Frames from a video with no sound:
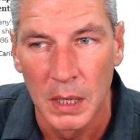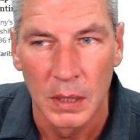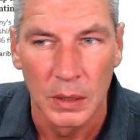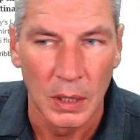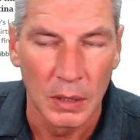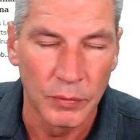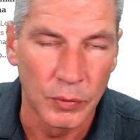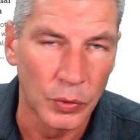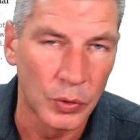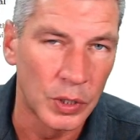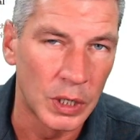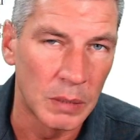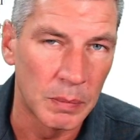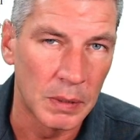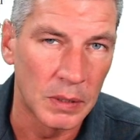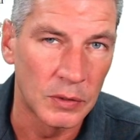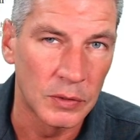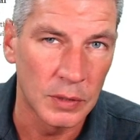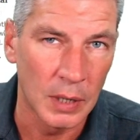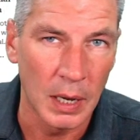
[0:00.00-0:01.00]
They've already
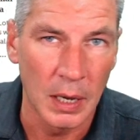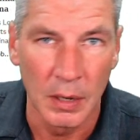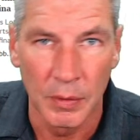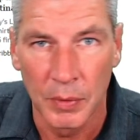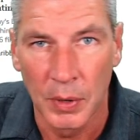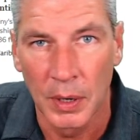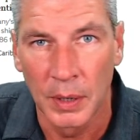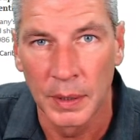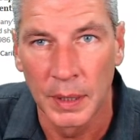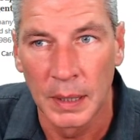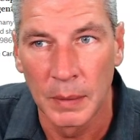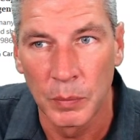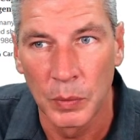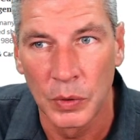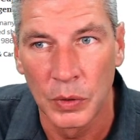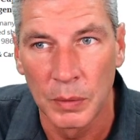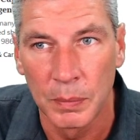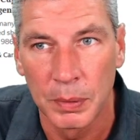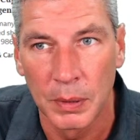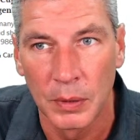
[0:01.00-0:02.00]
been setting Iran up with
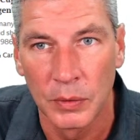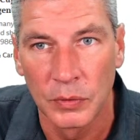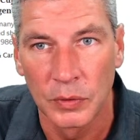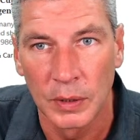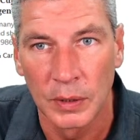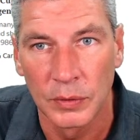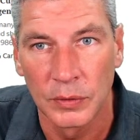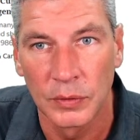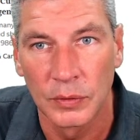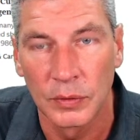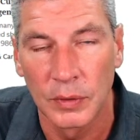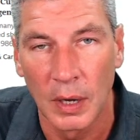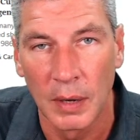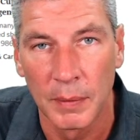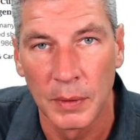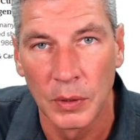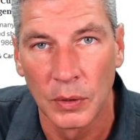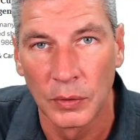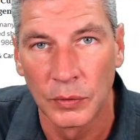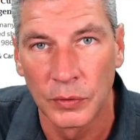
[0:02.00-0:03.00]
the protests
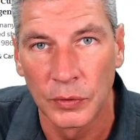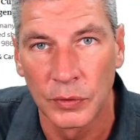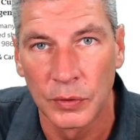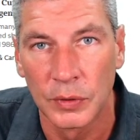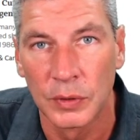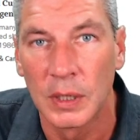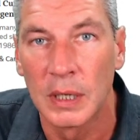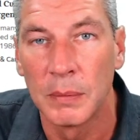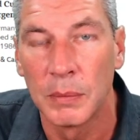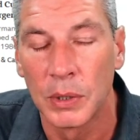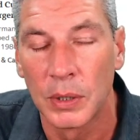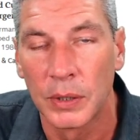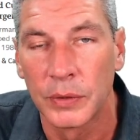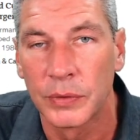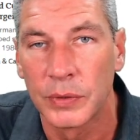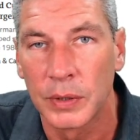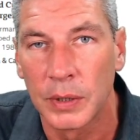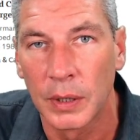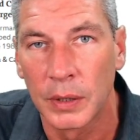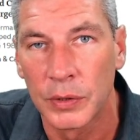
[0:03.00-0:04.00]
going on just to demonize
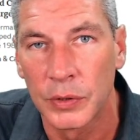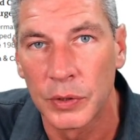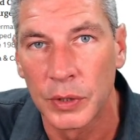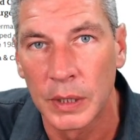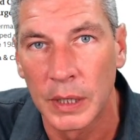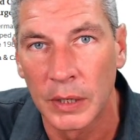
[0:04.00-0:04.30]
the country.